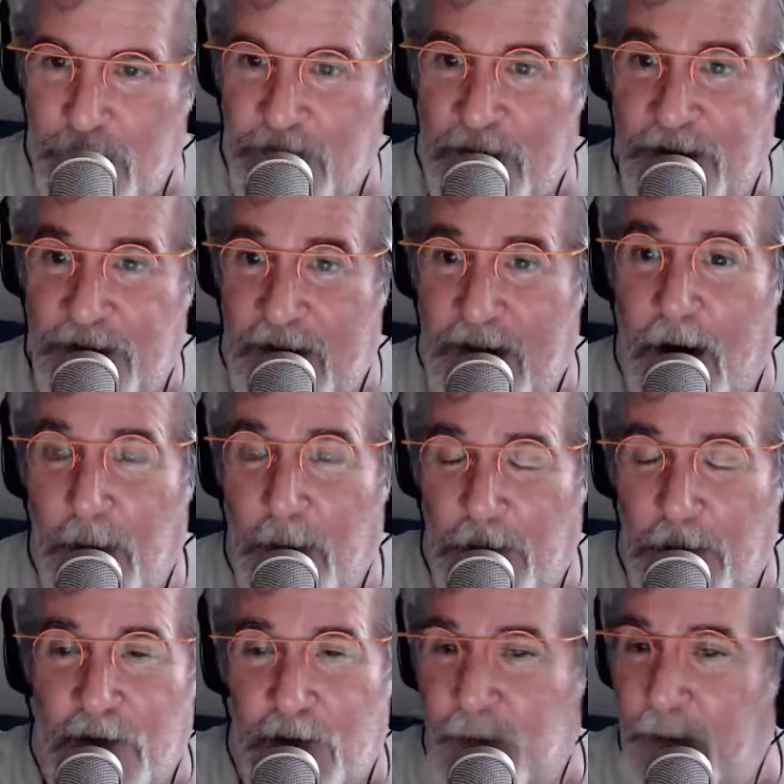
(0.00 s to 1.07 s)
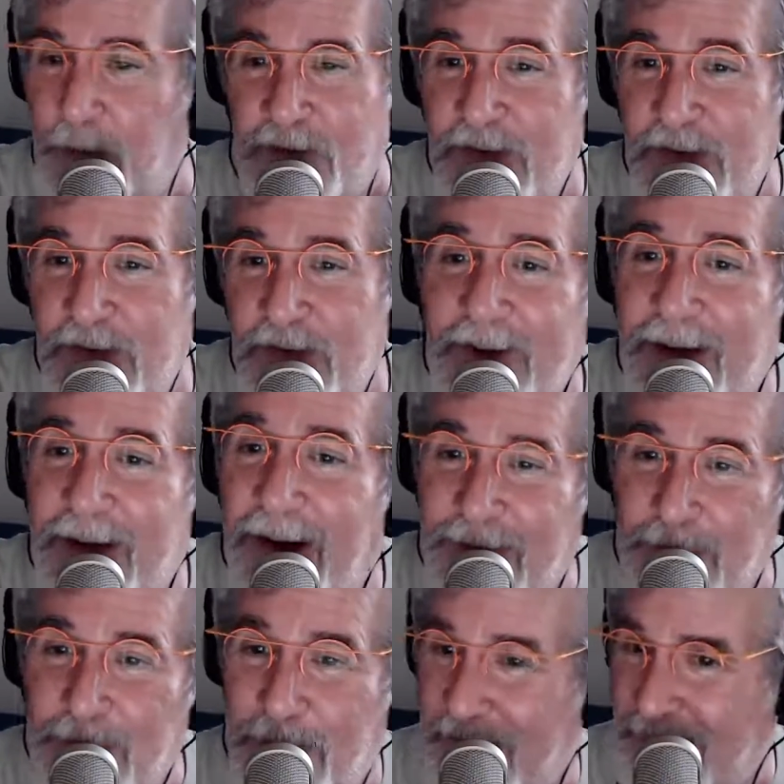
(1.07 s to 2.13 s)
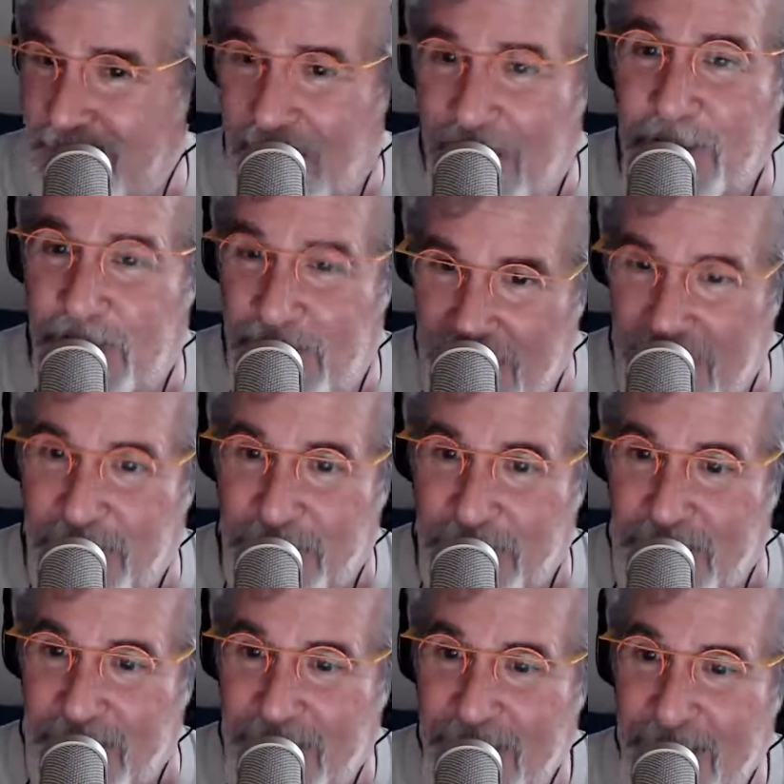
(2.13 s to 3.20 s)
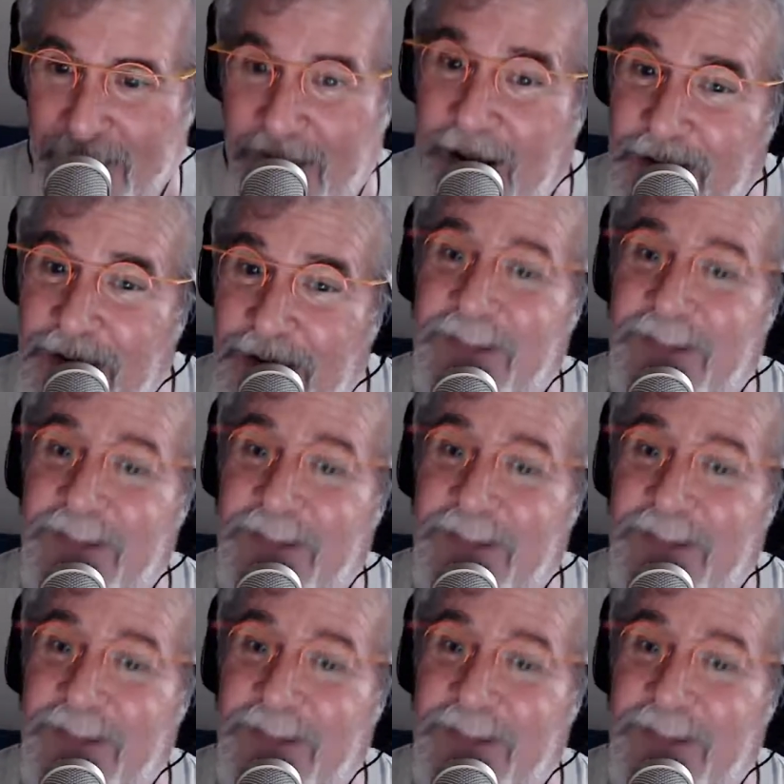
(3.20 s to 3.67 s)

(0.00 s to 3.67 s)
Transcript: sent up into space. Isn't how they got them back down safely? They just sent